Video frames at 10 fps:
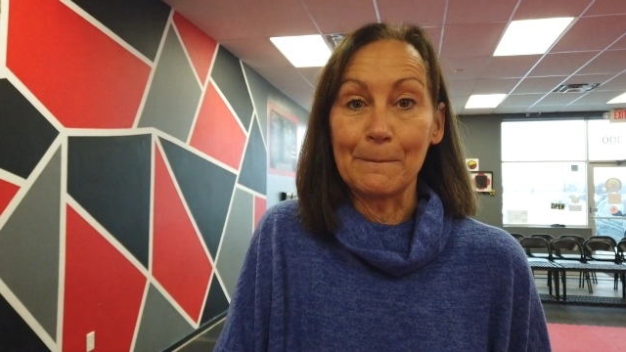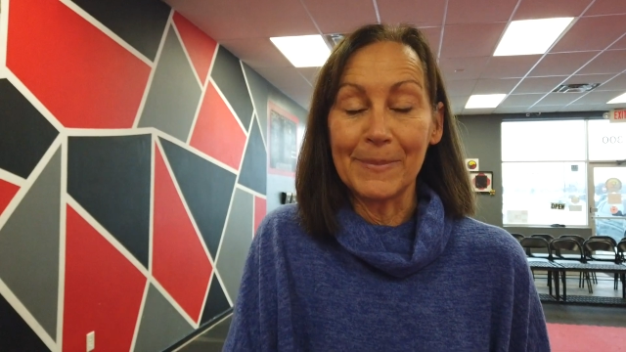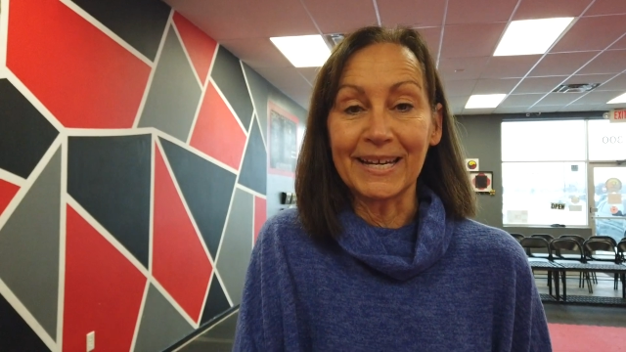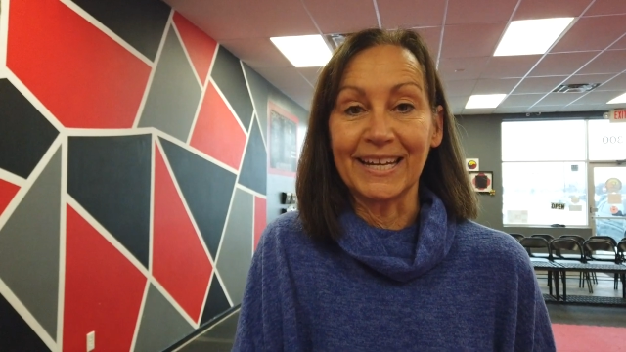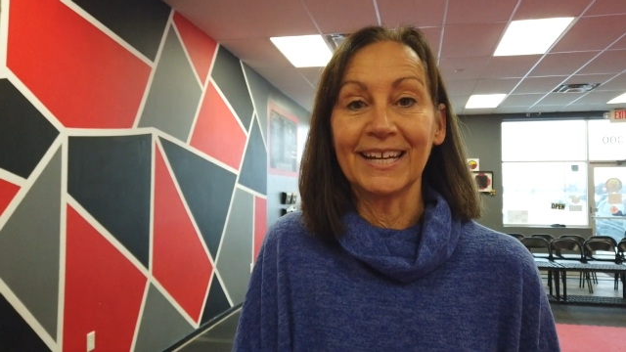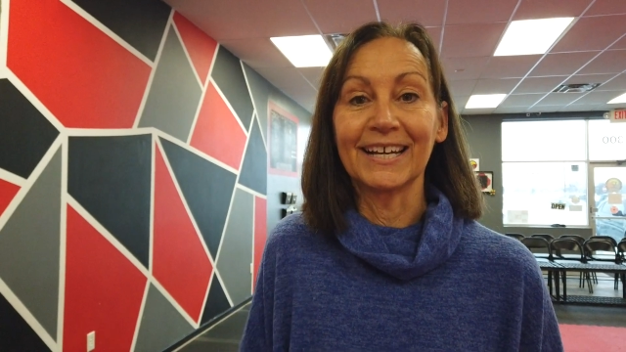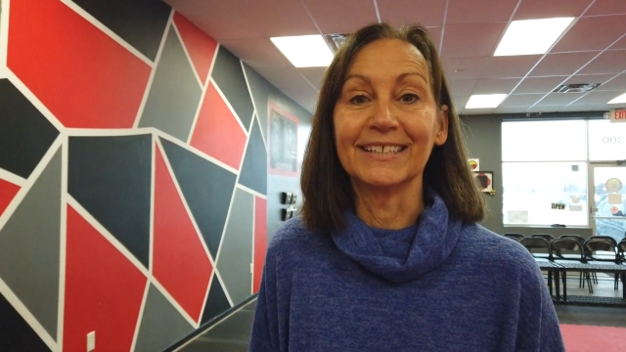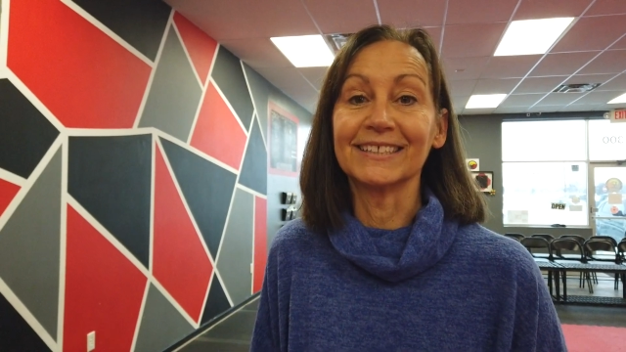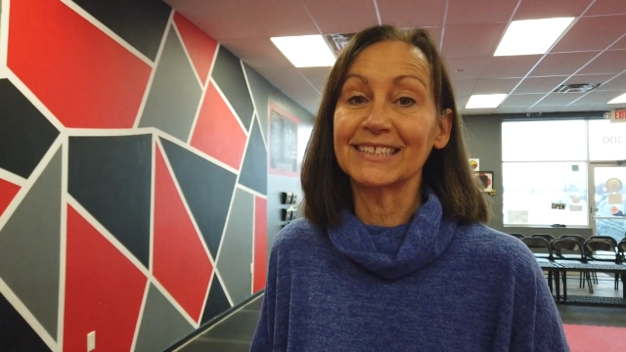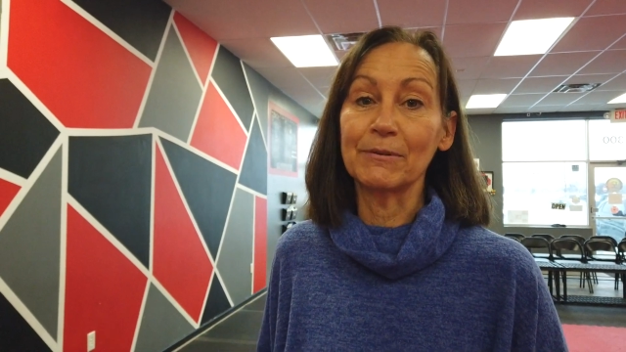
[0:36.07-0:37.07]
money
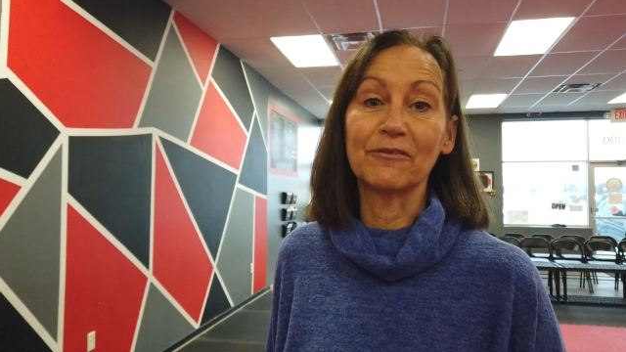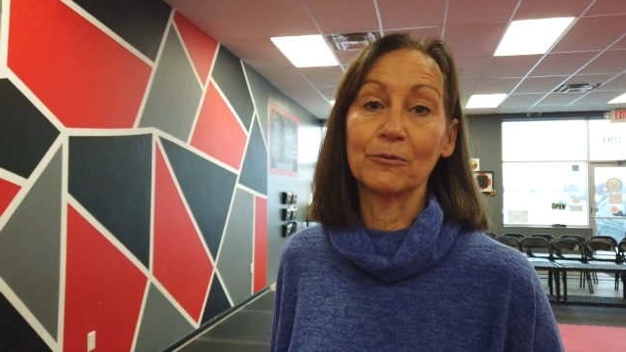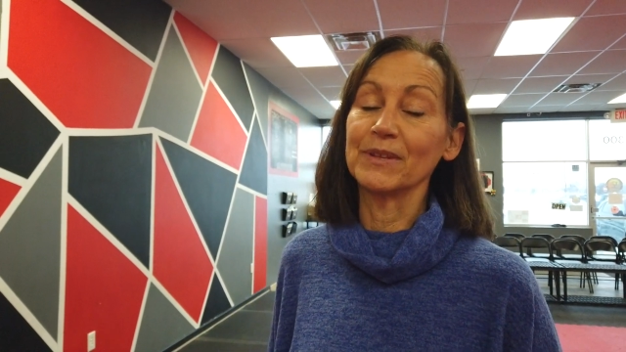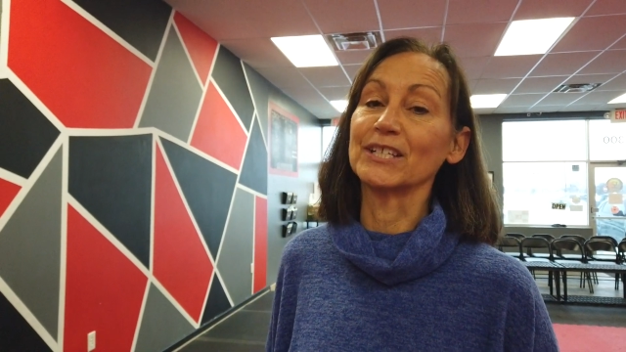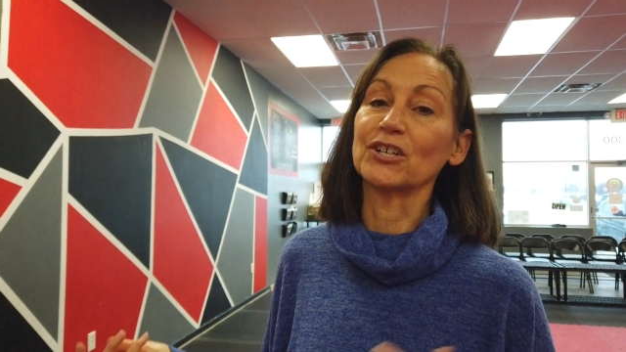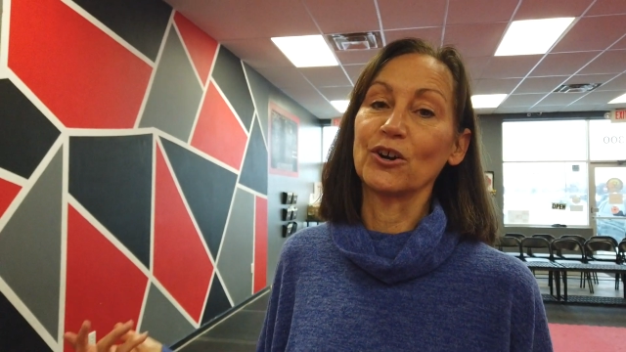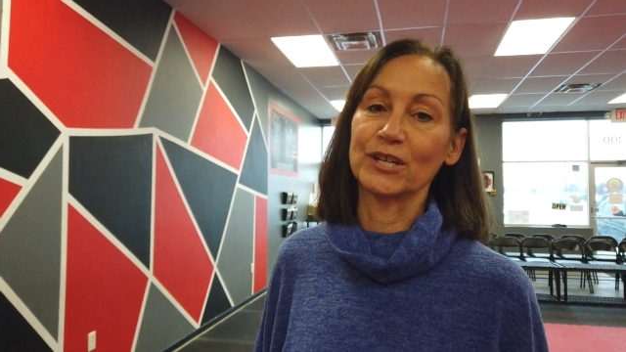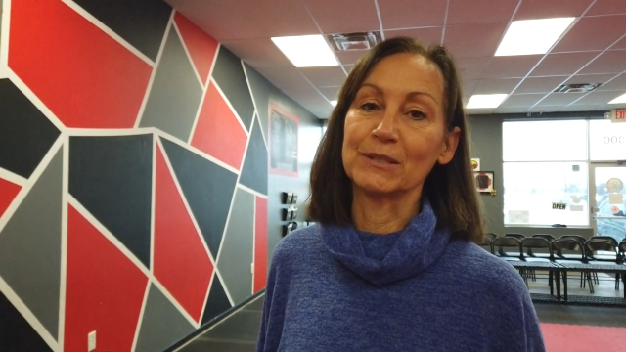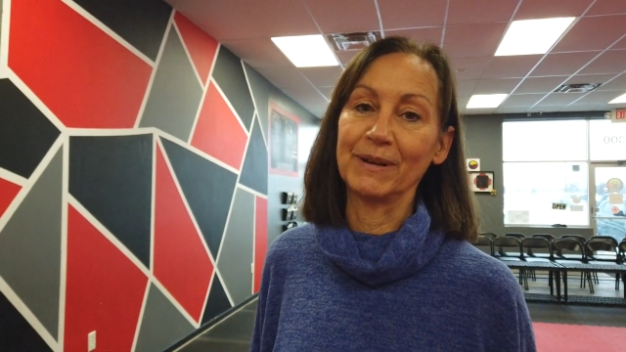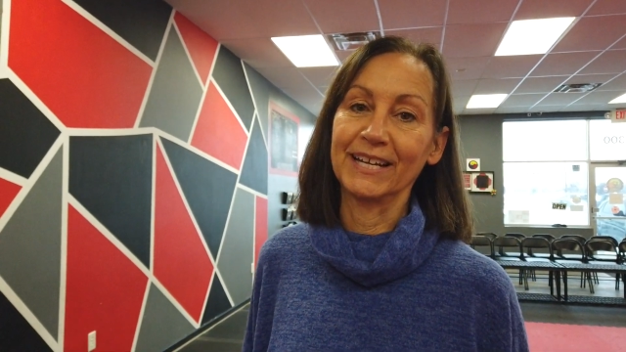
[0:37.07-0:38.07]
because it's coming from things you're
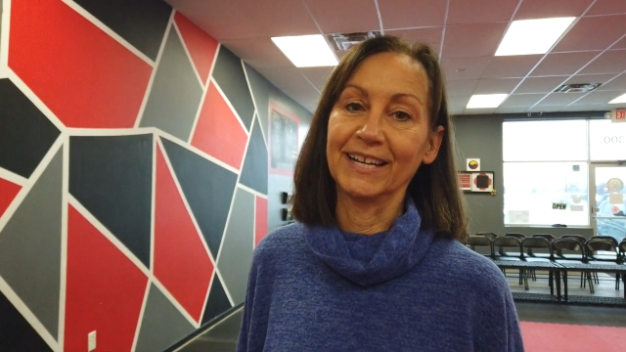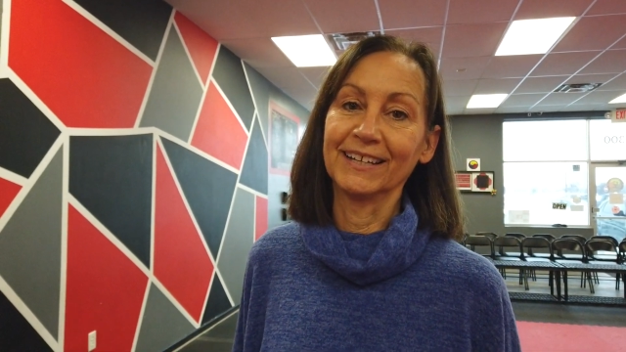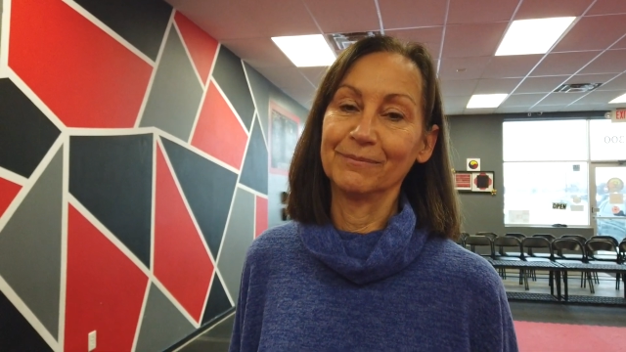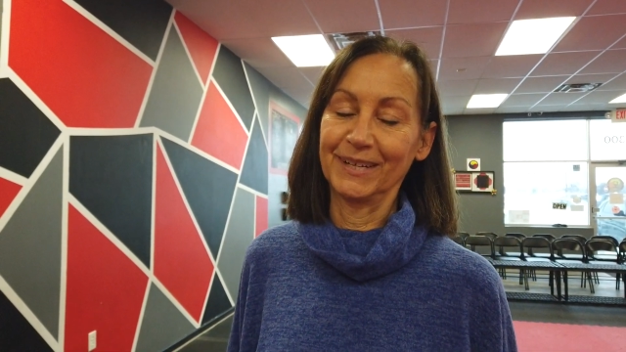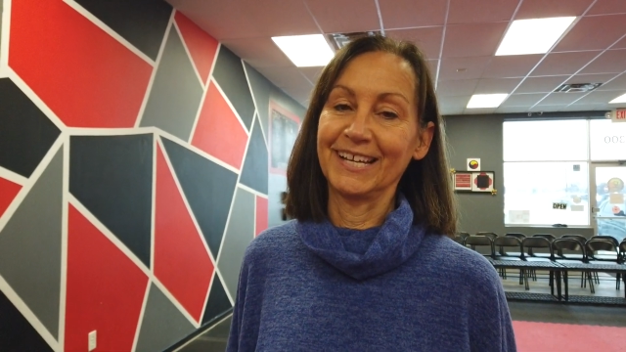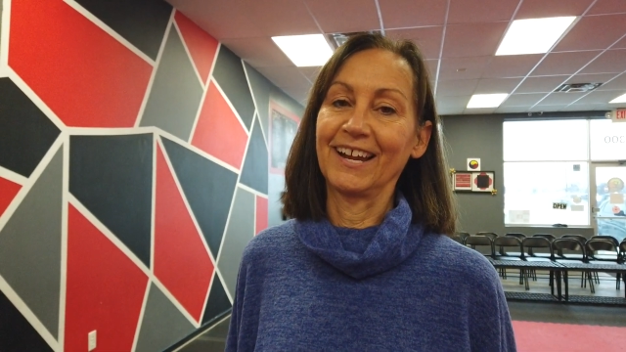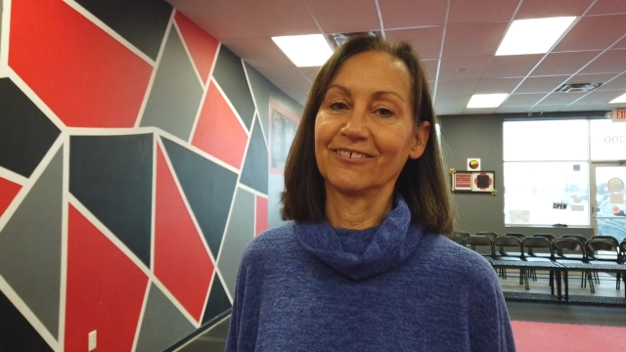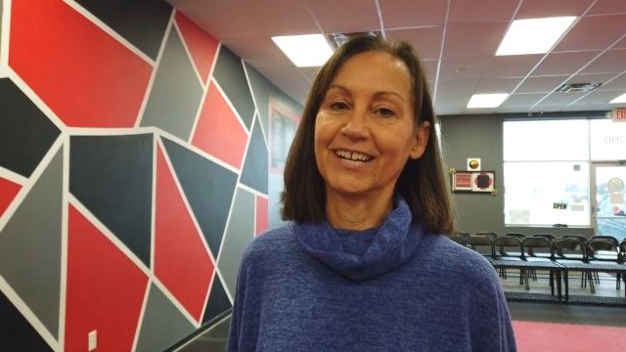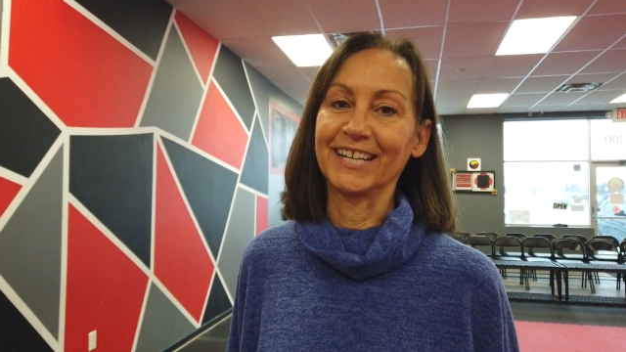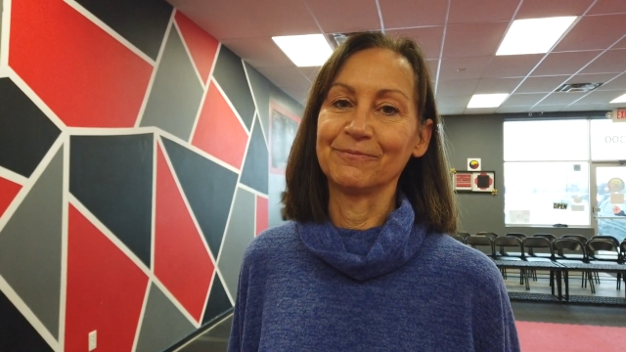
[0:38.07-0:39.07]
already spending money on
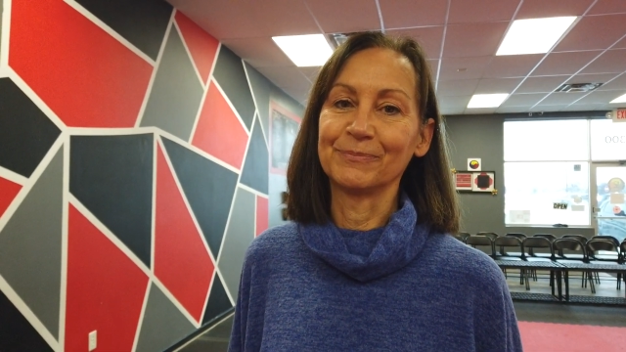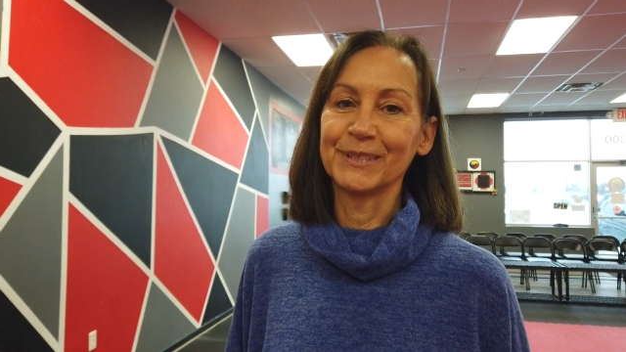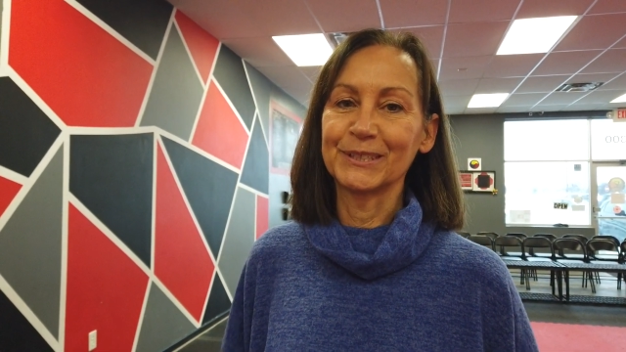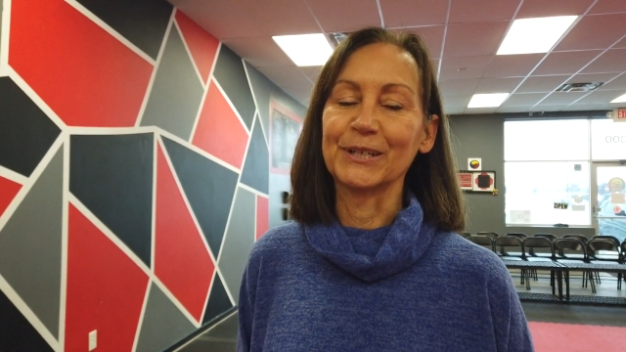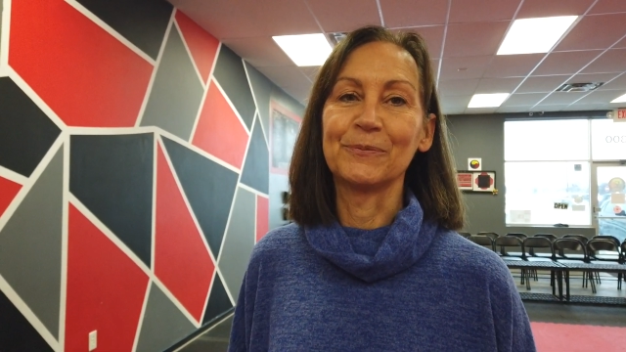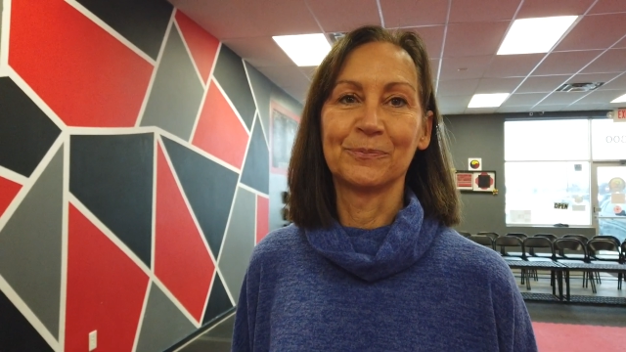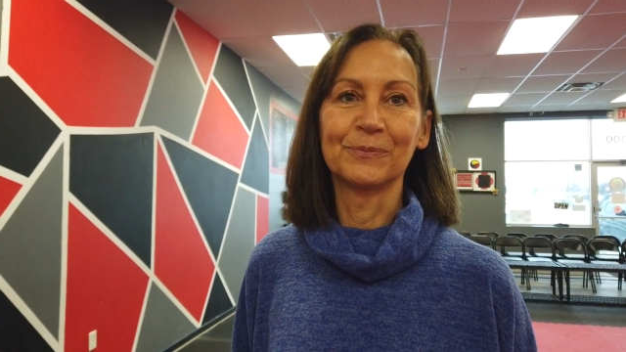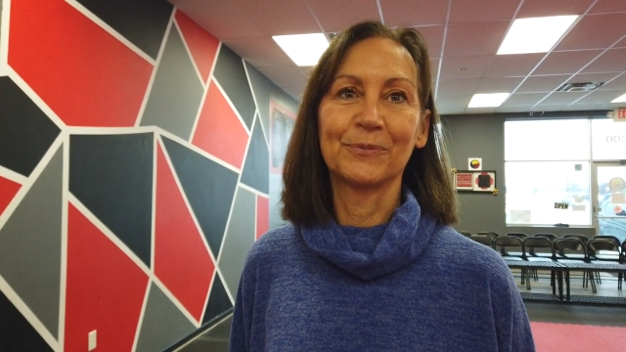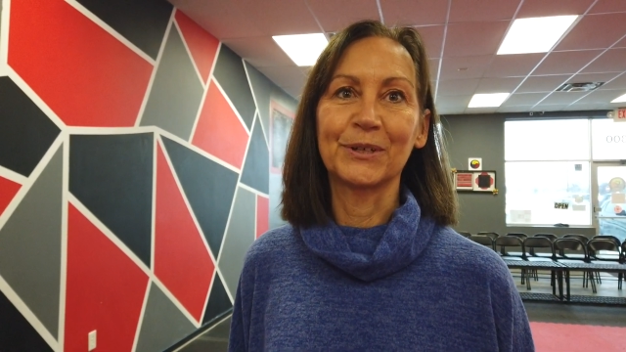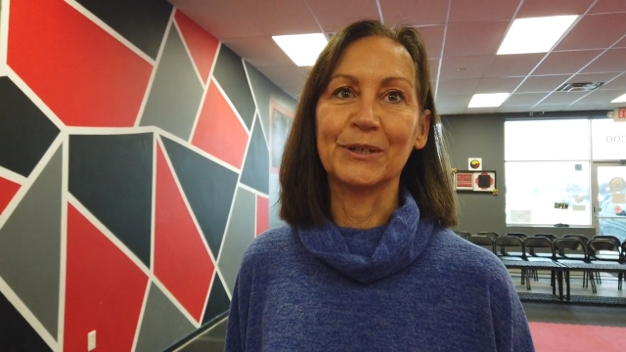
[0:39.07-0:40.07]
already. Awesome.
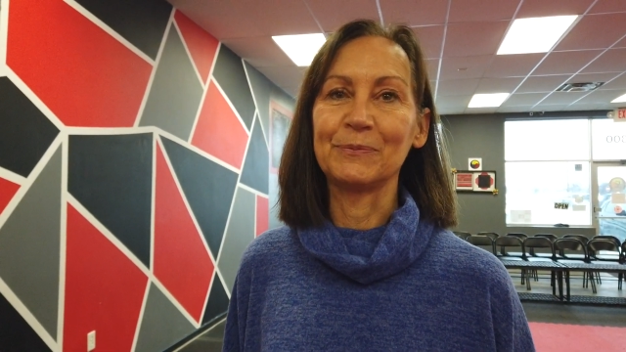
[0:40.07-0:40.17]
Cool.